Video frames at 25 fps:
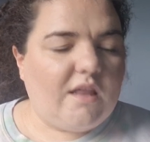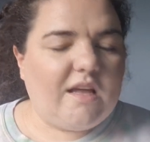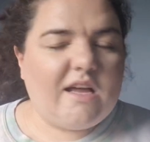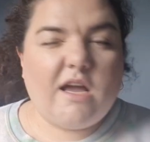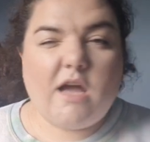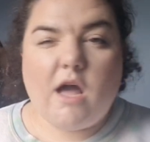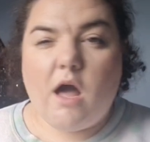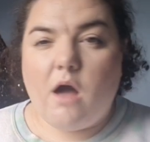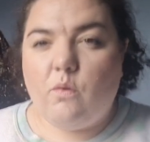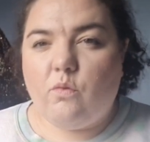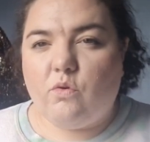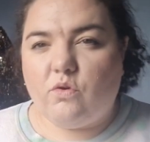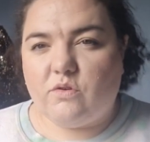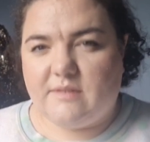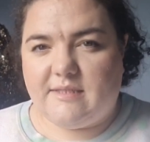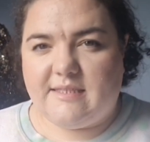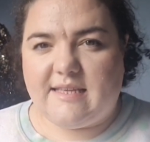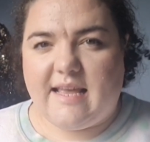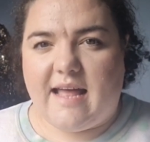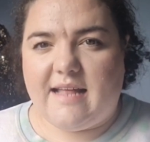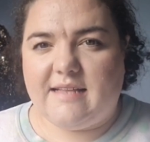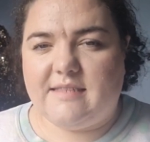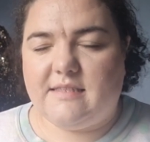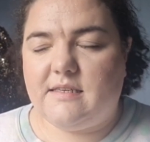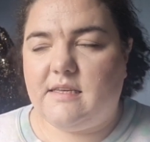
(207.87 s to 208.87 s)
a co-ord
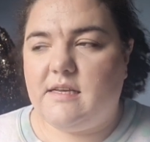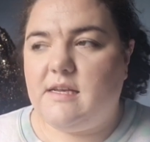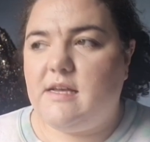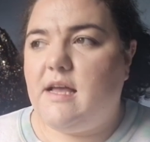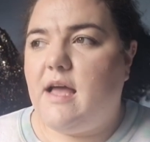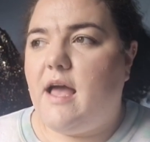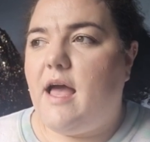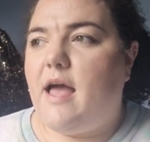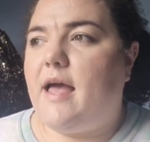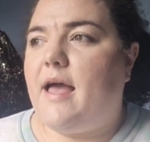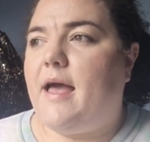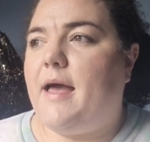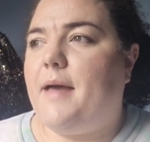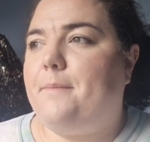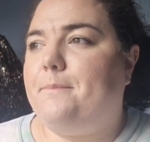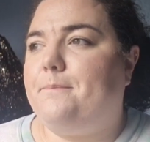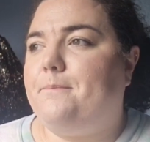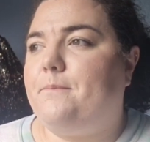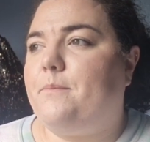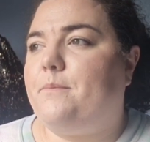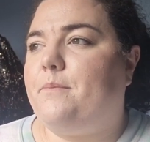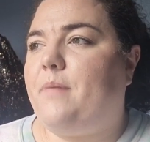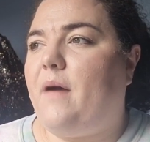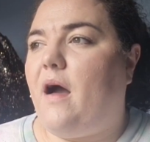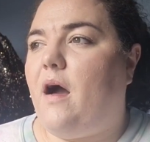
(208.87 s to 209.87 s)
set,
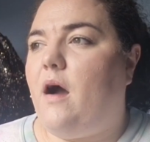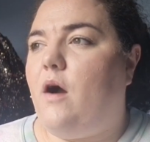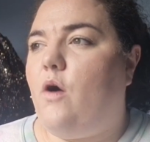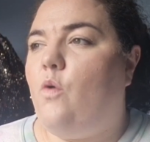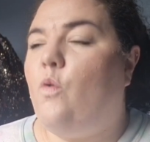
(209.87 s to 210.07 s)
but